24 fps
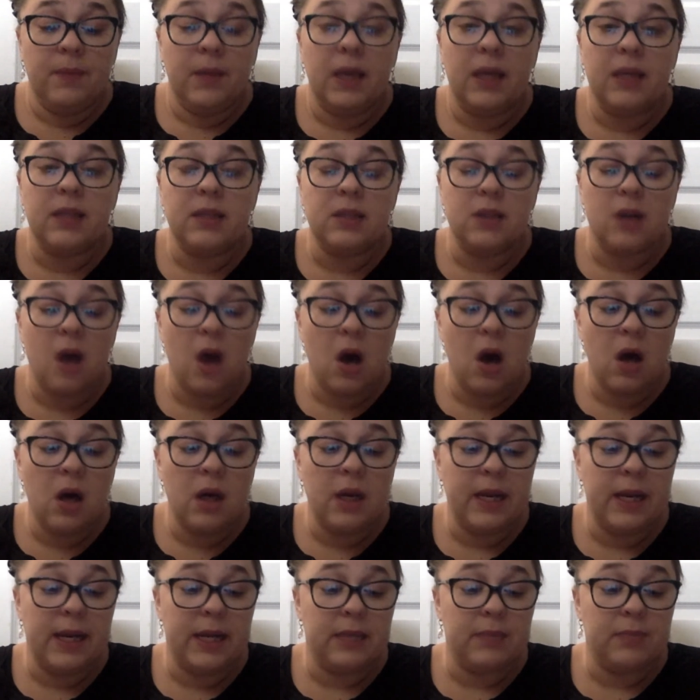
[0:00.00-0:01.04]
He's tall and
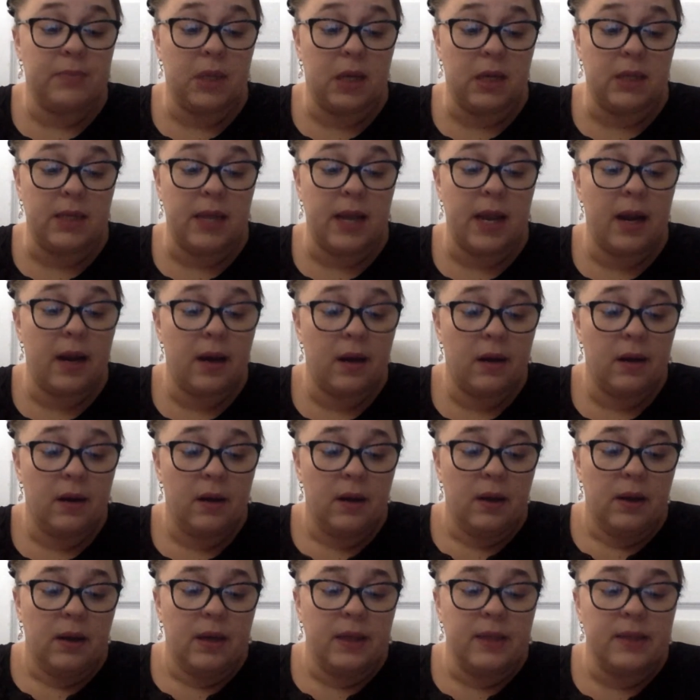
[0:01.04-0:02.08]
he has blonde hair
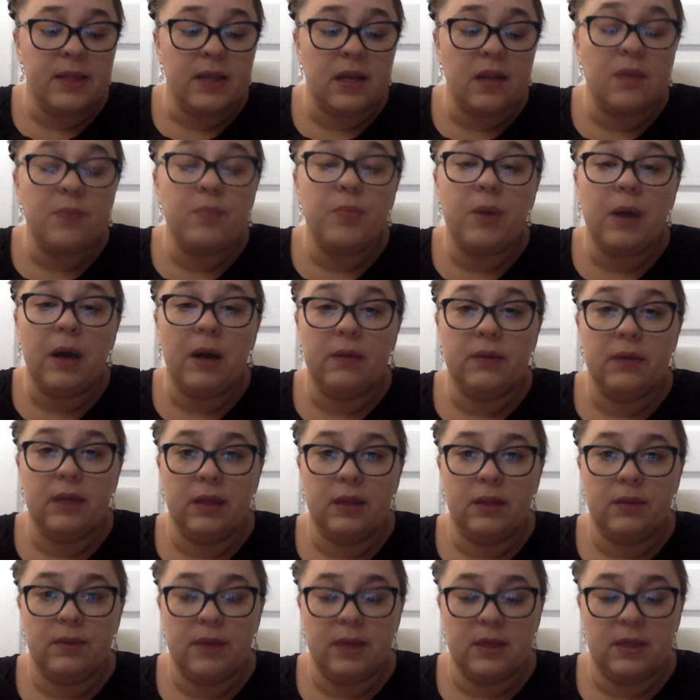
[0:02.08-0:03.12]
instead of the brown like
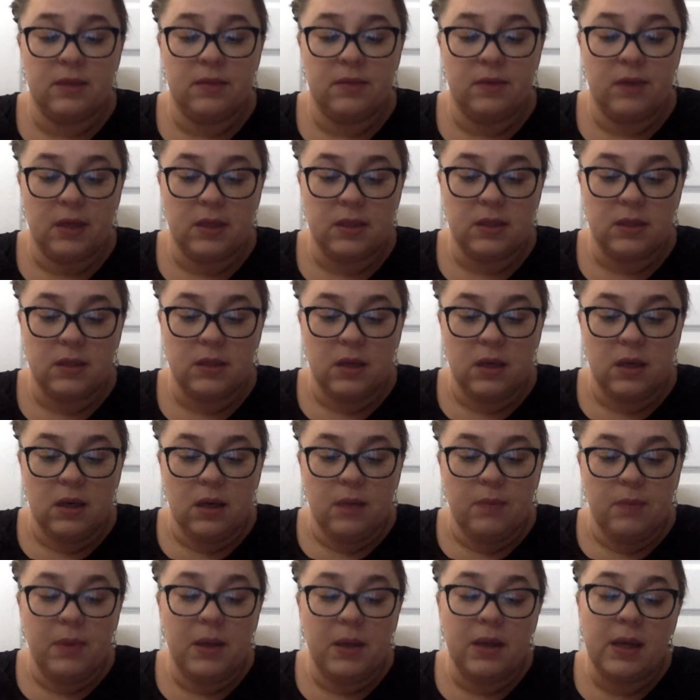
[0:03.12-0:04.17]
the rest of us.
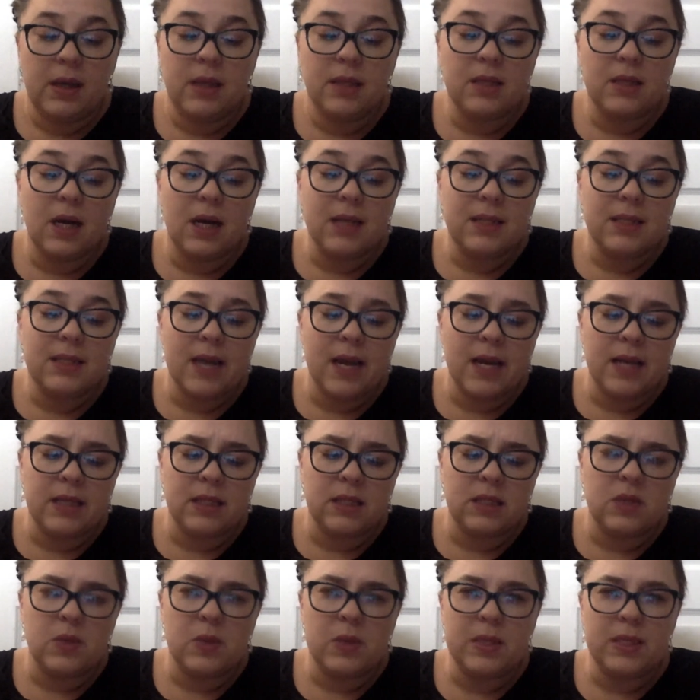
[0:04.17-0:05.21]
But he's got Daddy's
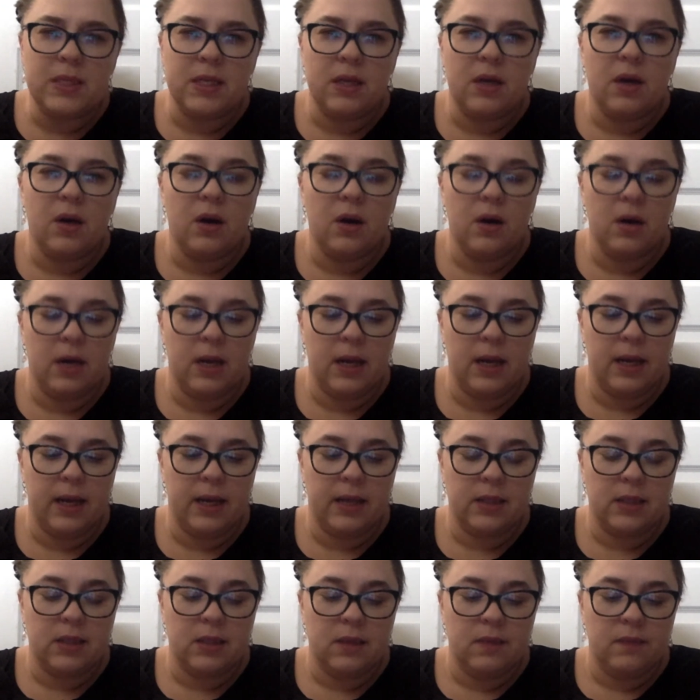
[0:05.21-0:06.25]
squinty, hard
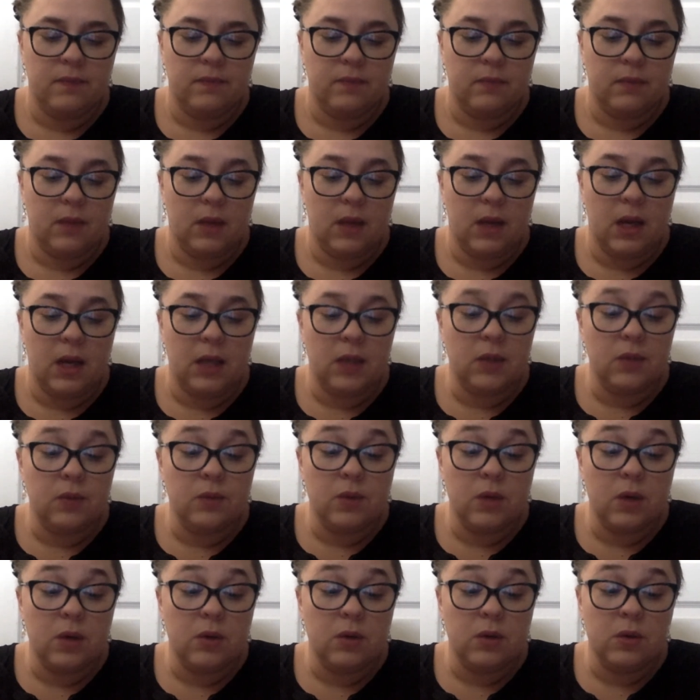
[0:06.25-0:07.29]
eyes. I don't
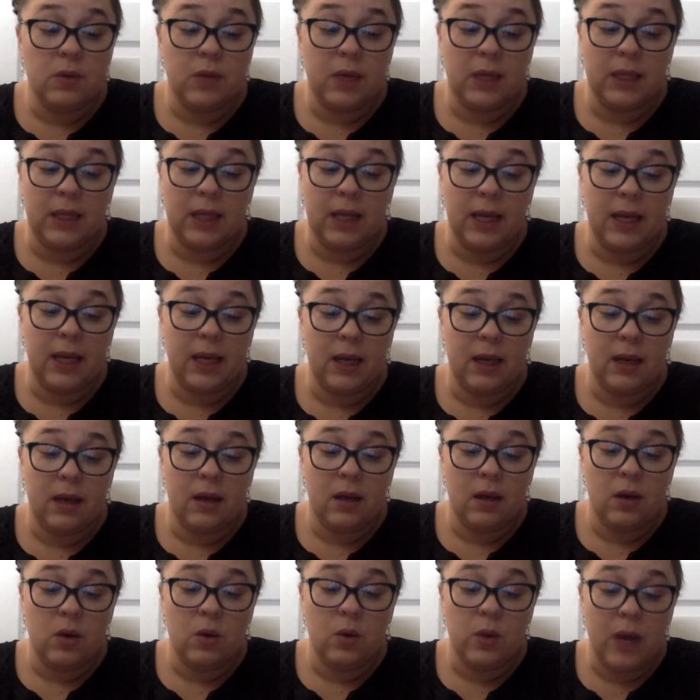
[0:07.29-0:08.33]
know who I
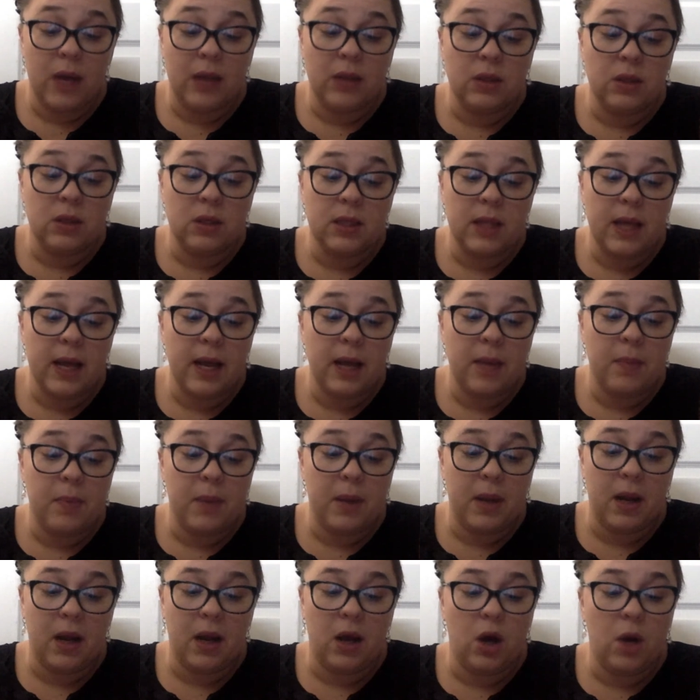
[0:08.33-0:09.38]
look like,
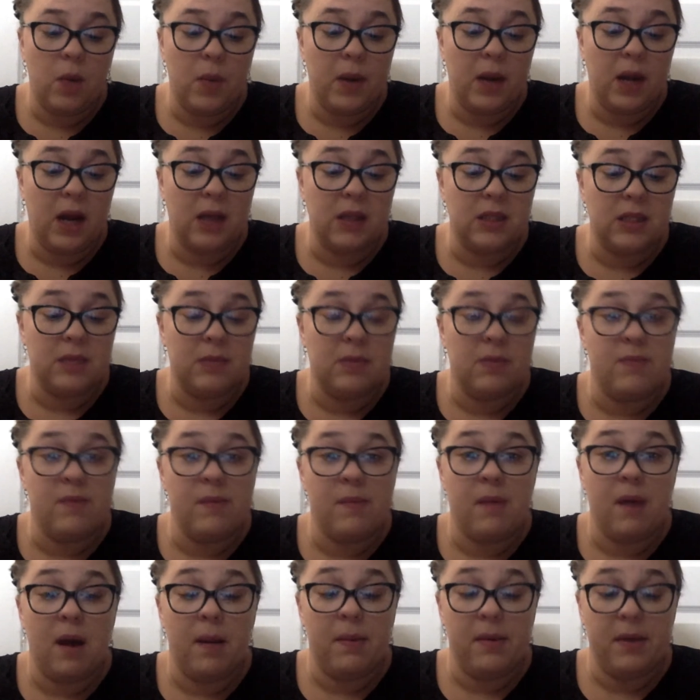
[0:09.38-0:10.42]
but I hope I got some of my
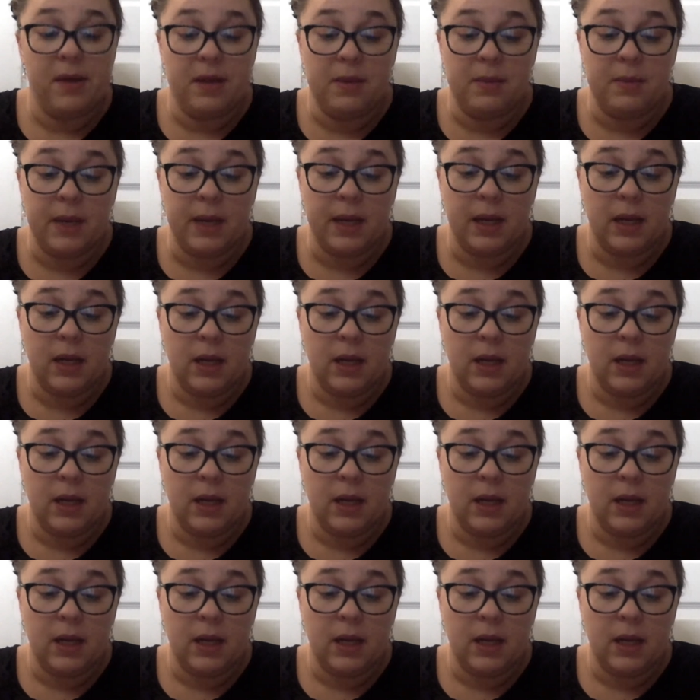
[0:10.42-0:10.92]
mama in me.